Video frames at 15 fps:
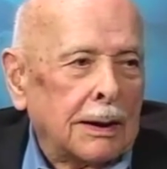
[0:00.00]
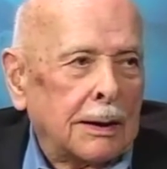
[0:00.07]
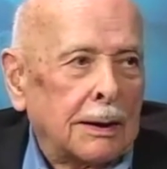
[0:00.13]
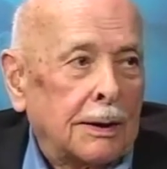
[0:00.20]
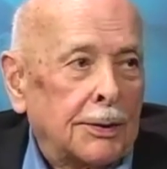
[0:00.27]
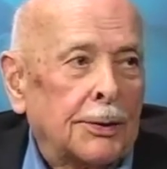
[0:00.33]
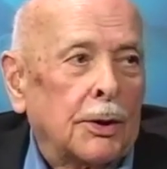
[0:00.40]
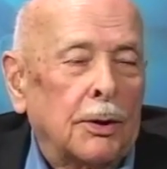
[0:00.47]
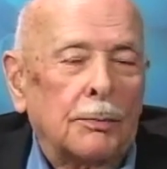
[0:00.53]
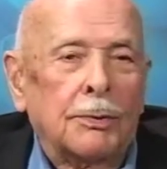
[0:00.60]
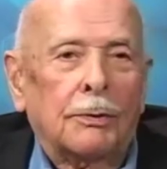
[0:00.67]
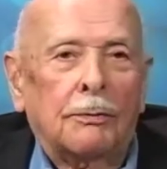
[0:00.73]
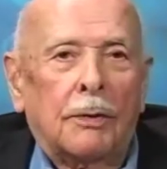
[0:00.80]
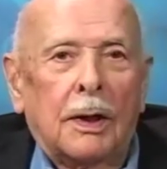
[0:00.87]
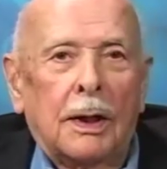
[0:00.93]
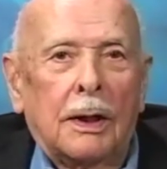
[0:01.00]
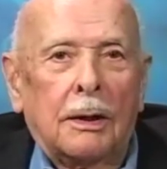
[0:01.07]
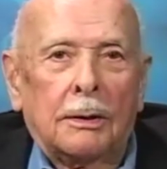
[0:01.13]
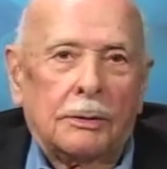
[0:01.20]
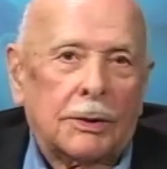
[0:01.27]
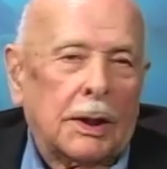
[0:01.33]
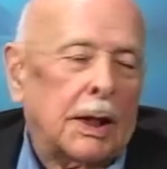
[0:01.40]
in terms of our
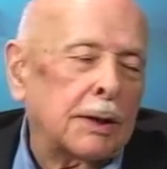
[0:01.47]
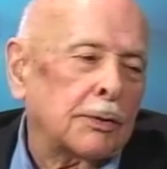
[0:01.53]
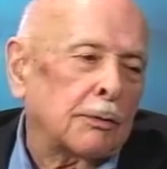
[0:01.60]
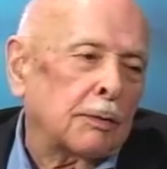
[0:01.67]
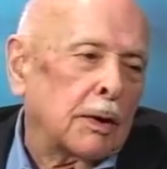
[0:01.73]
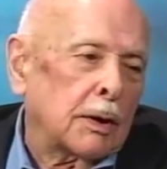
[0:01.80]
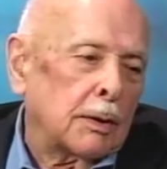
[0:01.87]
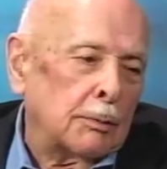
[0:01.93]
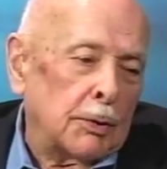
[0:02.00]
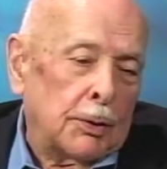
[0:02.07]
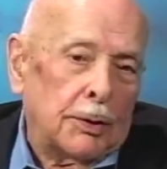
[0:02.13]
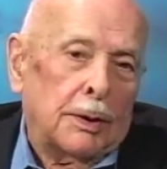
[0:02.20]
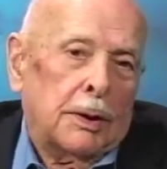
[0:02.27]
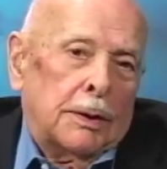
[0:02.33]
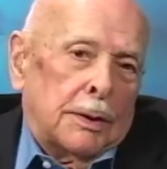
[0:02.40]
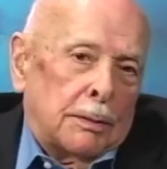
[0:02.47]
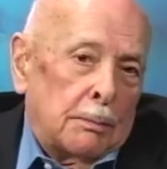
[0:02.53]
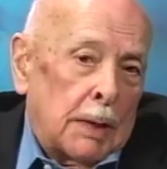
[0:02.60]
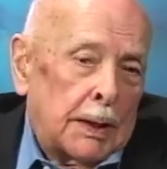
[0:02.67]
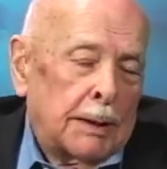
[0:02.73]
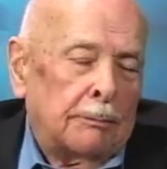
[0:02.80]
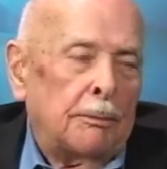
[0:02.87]
size of our community, the
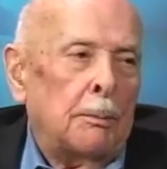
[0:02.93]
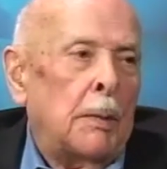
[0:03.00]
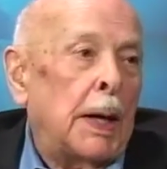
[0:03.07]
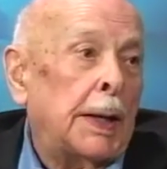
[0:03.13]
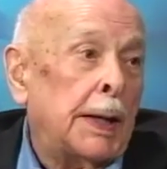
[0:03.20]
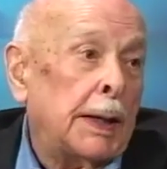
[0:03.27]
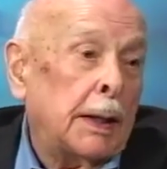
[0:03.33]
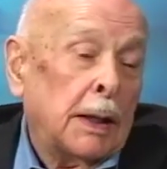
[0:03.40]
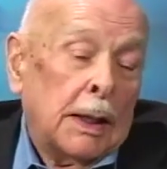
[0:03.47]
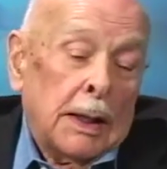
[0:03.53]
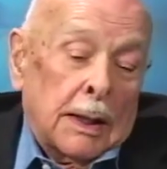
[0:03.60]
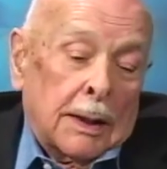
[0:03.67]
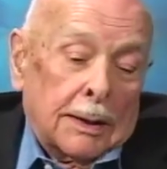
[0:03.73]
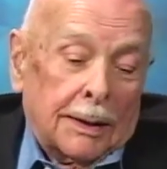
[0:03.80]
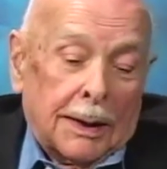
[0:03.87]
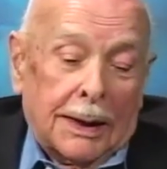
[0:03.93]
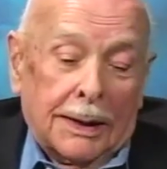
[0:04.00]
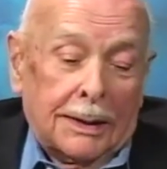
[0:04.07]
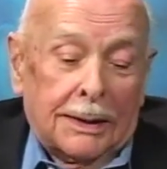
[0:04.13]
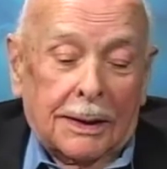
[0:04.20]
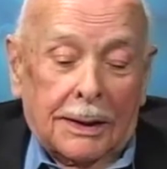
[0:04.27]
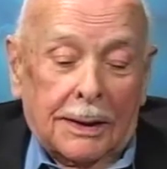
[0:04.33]
amount of money, that